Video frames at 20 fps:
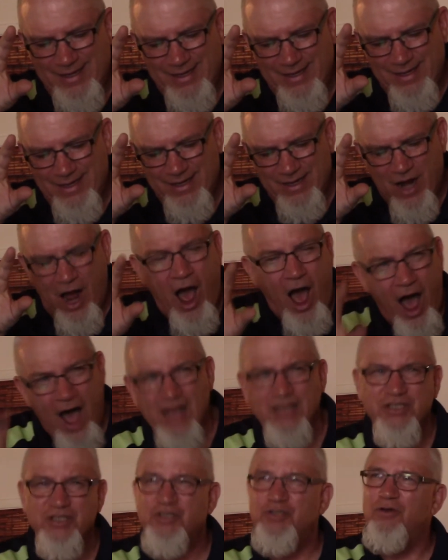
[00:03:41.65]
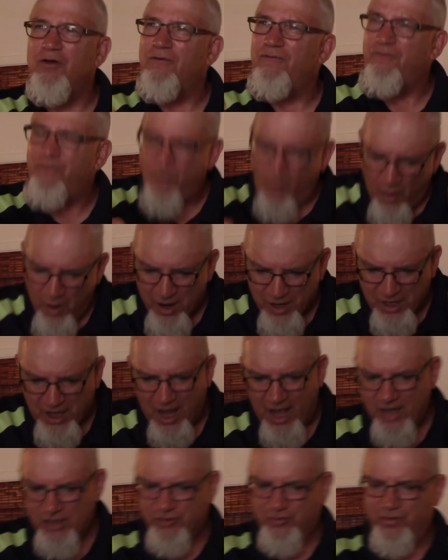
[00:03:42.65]
in a hostile foreign
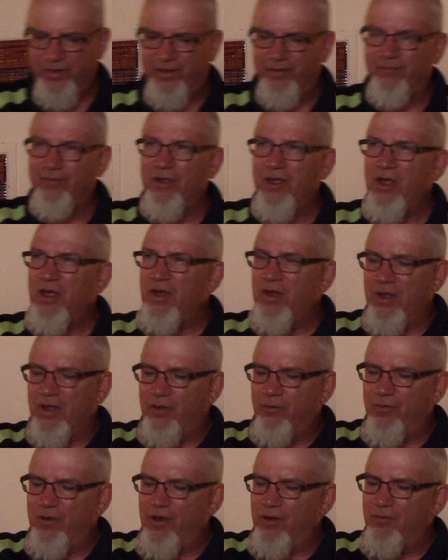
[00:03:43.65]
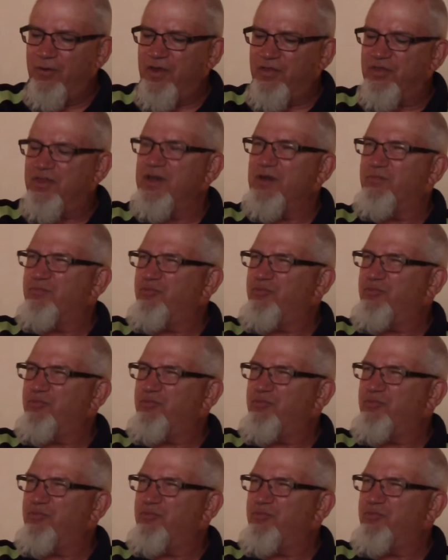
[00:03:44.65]
country with, with an